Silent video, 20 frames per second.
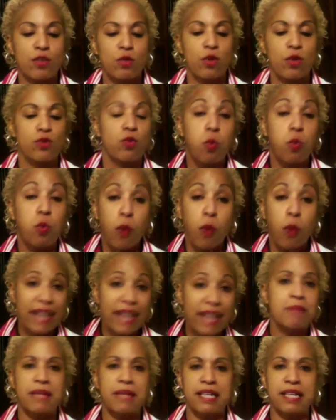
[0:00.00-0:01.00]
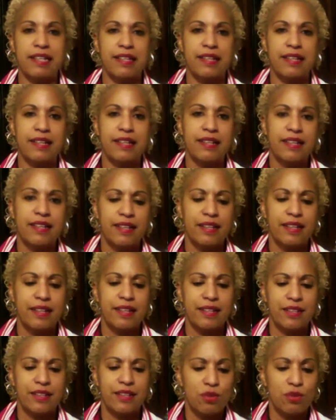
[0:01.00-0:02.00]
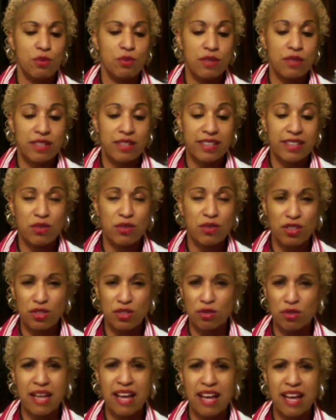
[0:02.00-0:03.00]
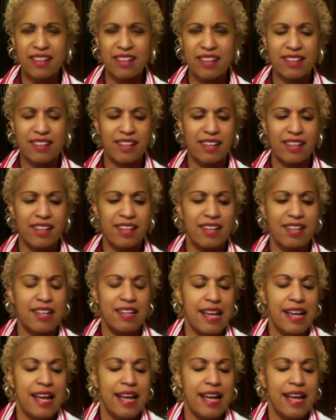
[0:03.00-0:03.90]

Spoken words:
His reaction was, wait a minute, you can do that?